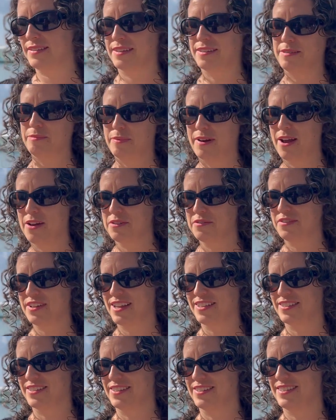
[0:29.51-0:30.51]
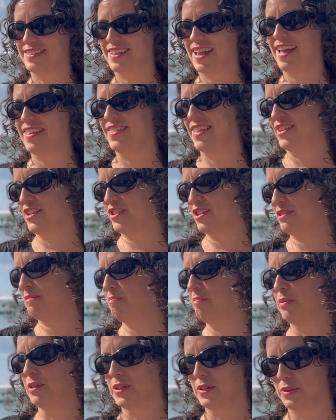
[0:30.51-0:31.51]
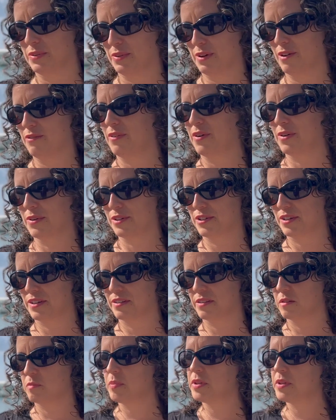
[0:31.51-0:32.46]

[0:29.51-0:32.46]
and the brown of deserts and then just blue of oceans.